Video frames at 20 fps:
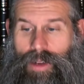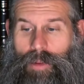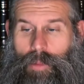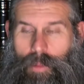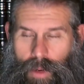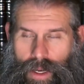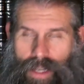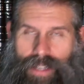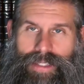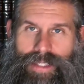
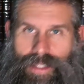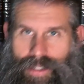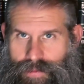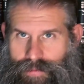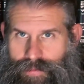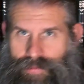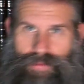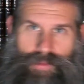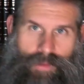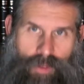But
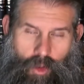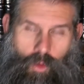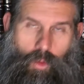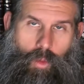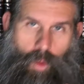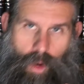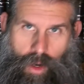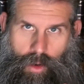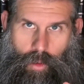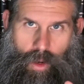
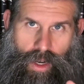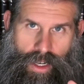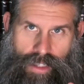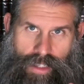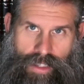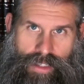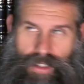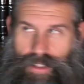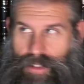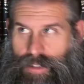what
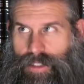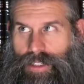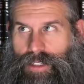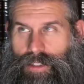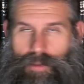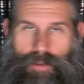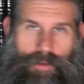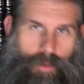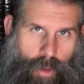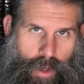was,
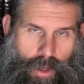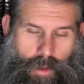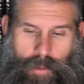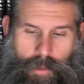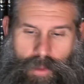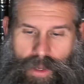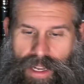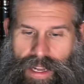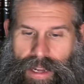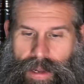will
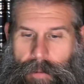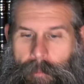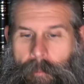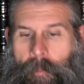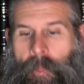be.